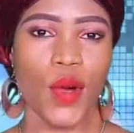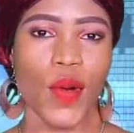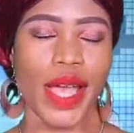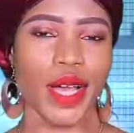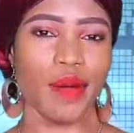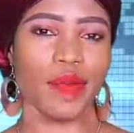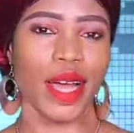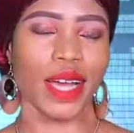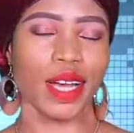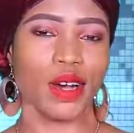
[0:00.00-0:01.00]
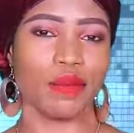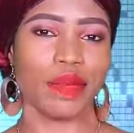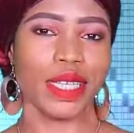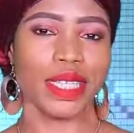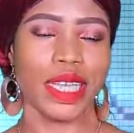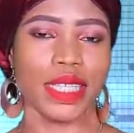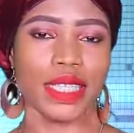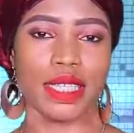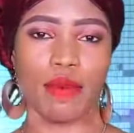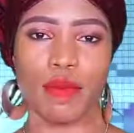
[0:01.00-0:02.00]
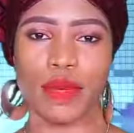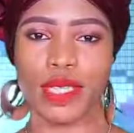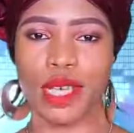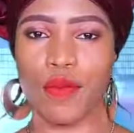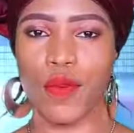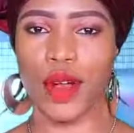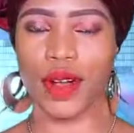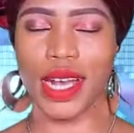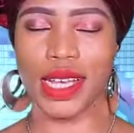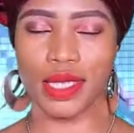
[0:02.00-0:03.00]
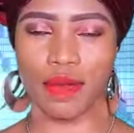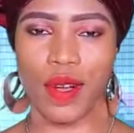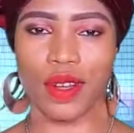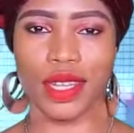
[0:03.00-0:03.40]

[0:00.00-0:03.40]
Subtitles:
Welcome back on Business. Jemima Samuel has more